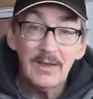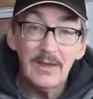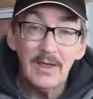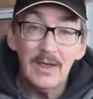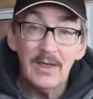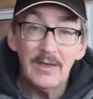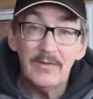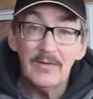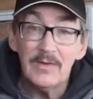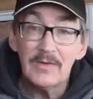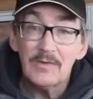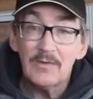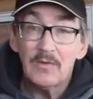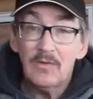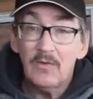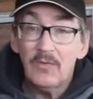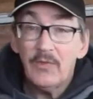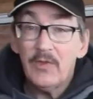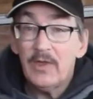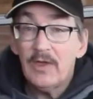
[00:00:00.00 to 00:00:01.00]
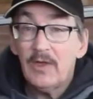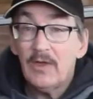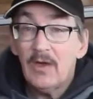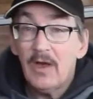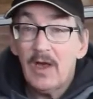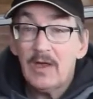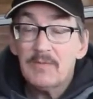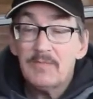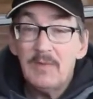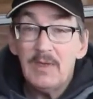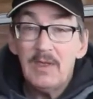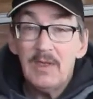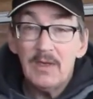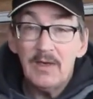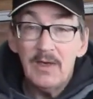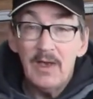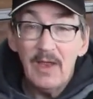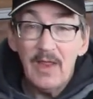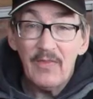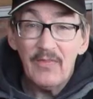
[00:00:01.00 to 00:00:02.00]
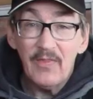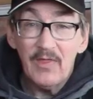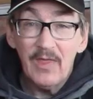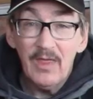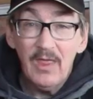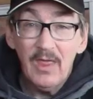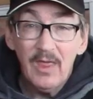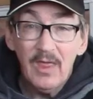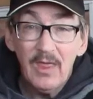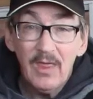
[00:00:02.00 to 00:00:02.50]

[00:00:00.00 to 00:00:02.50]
and this whole thing cost me nothing.